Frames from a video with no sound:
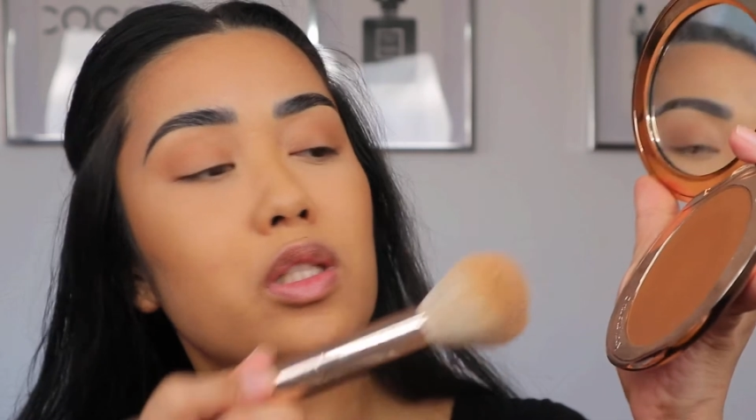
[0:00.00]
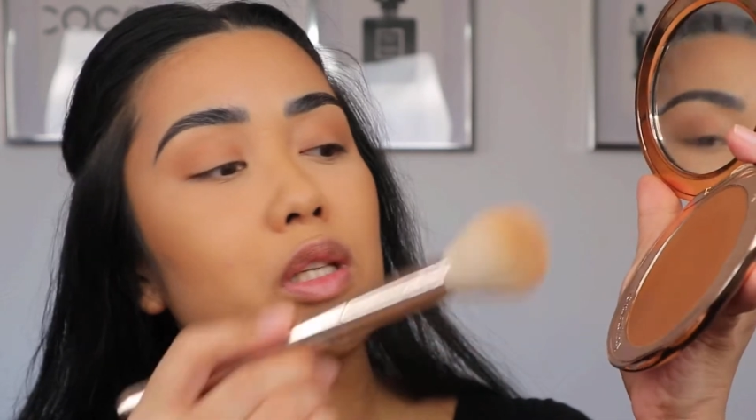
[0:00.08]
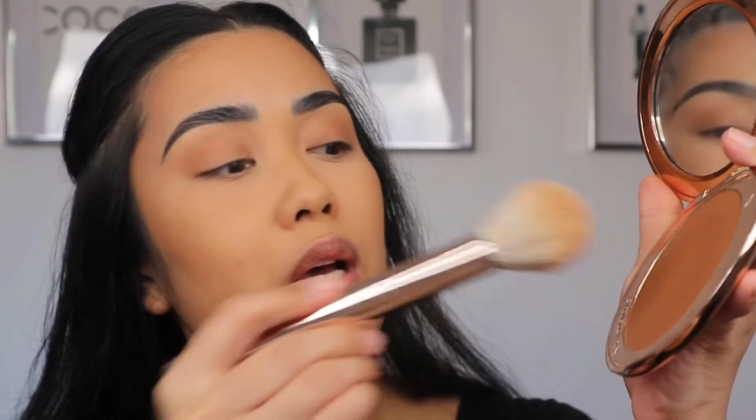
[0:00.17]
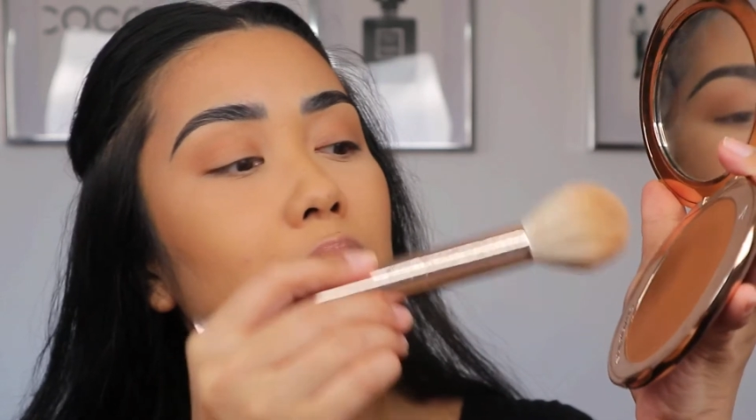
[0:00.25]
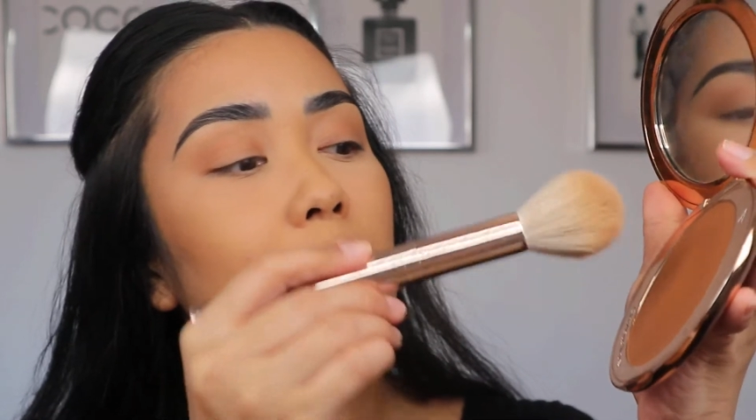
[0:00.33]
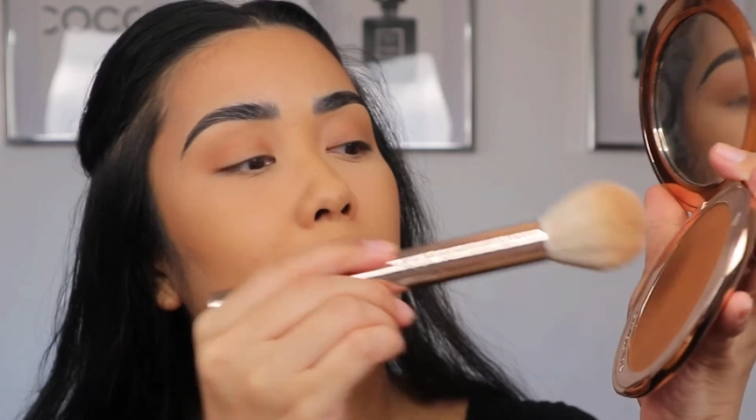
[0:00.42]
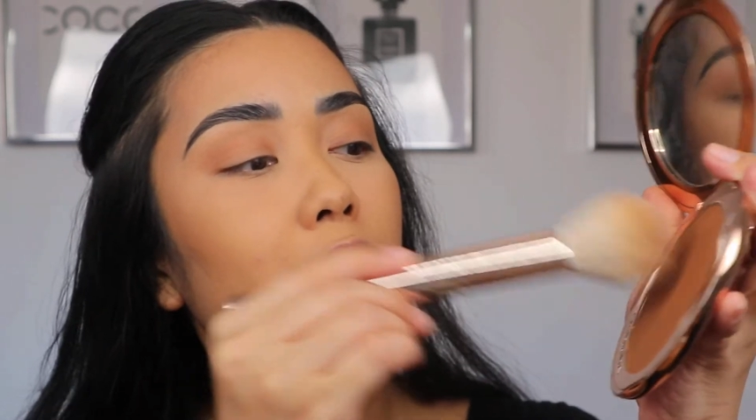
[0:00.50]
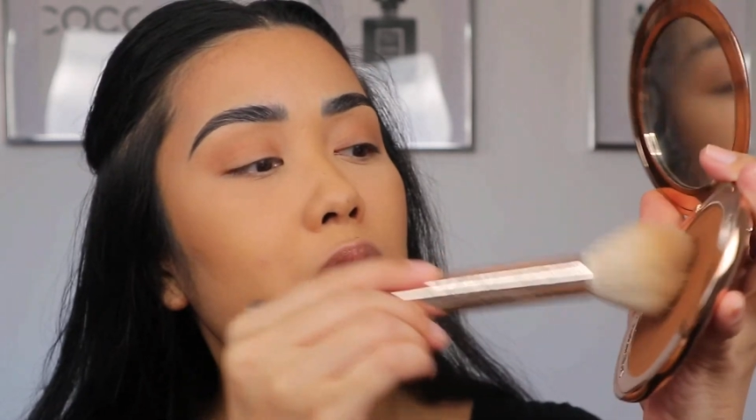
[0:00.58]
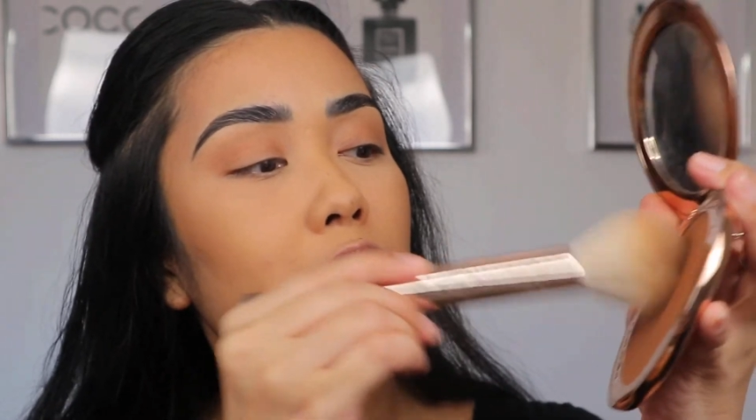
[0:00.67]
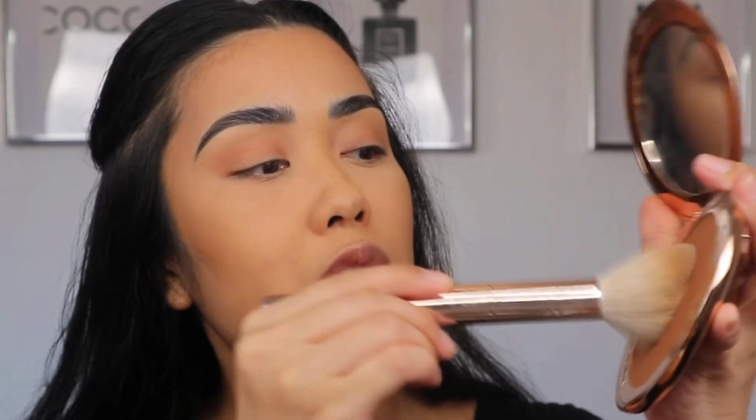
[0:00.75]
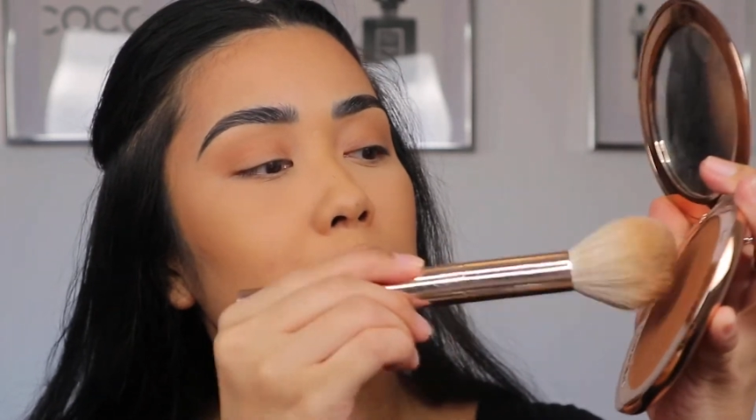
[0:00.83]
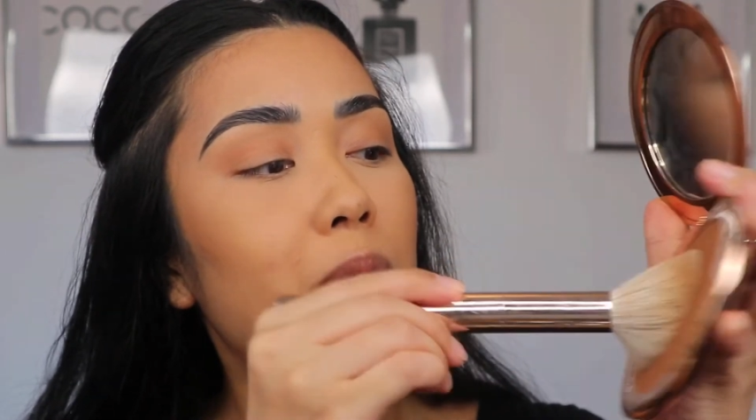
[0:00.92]
and I'm going to
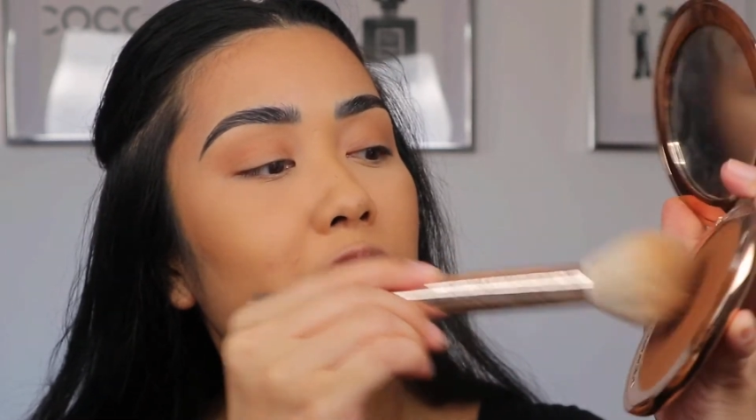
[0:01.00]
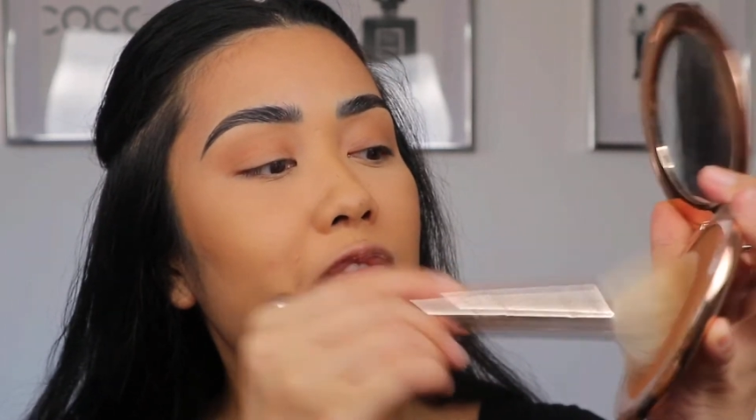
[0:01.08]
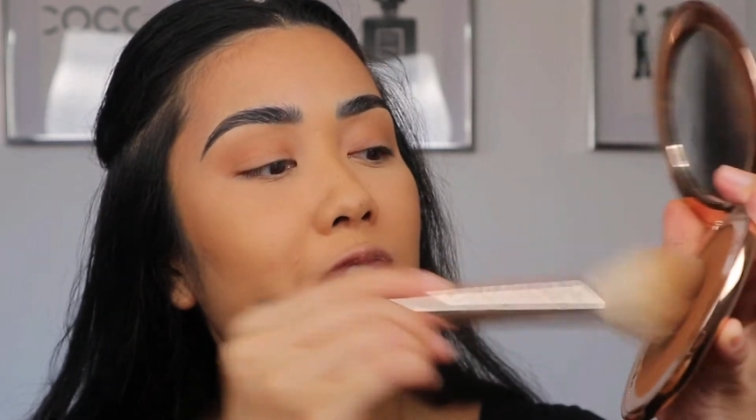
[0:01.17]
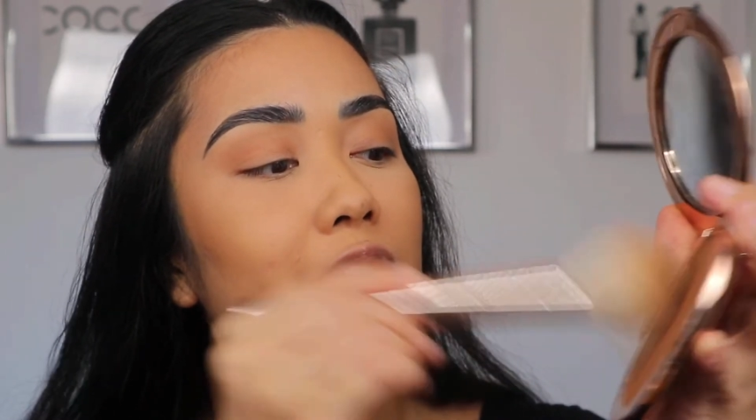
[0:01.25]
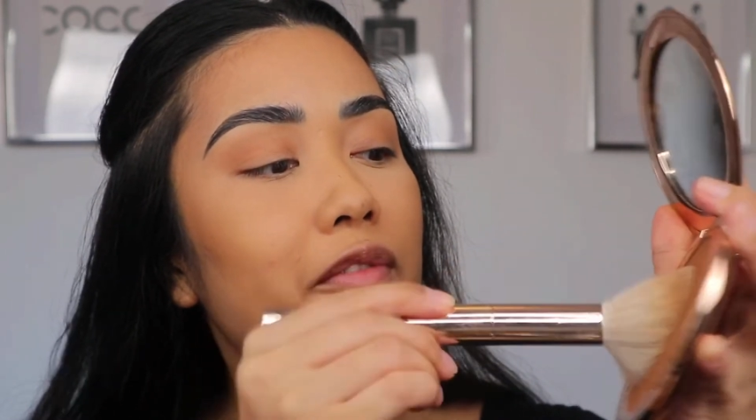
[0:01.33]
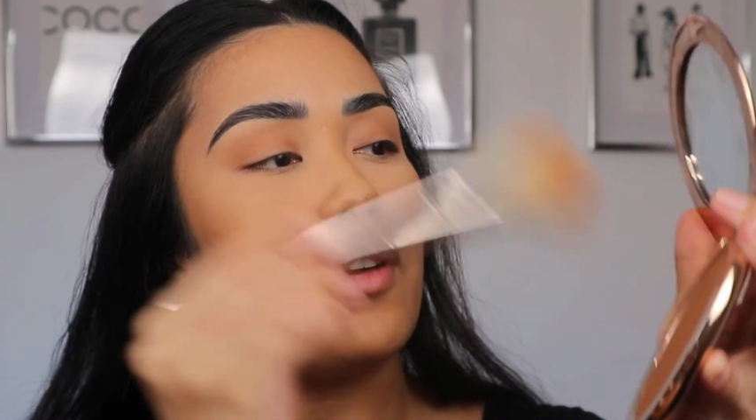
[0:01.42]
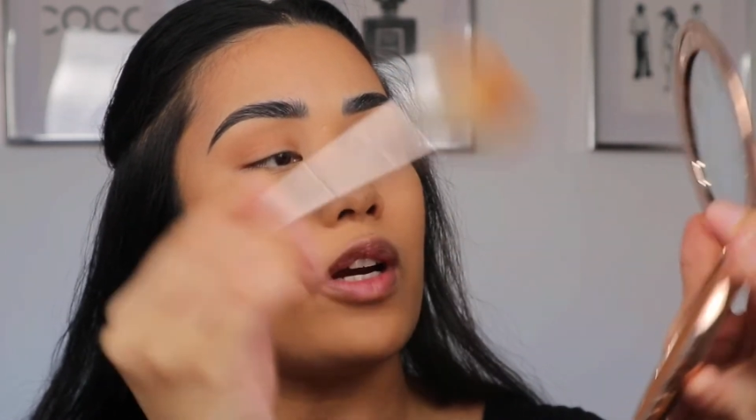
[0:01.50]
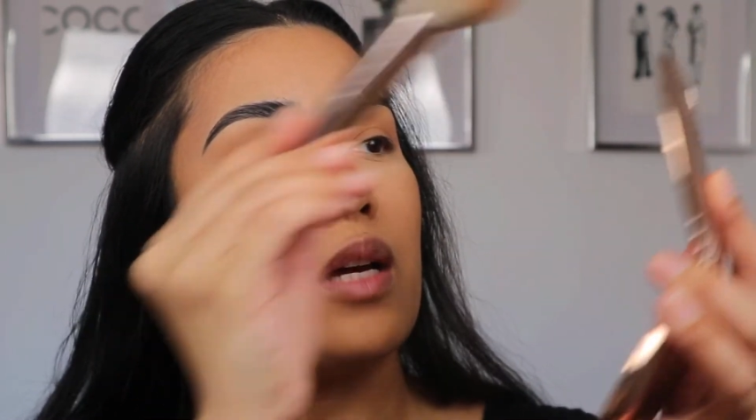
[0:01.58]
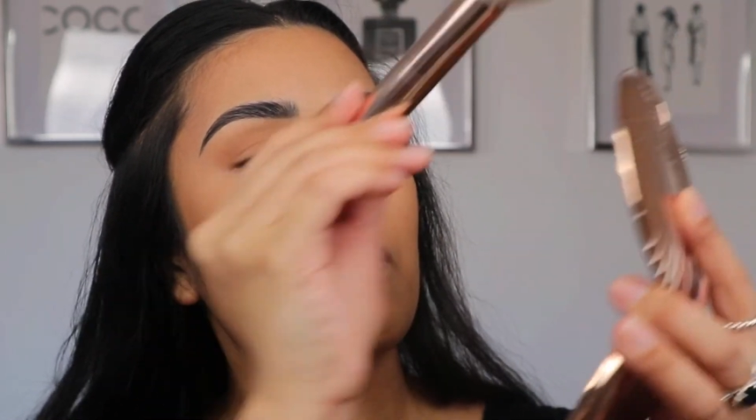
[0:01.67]
use my favourite,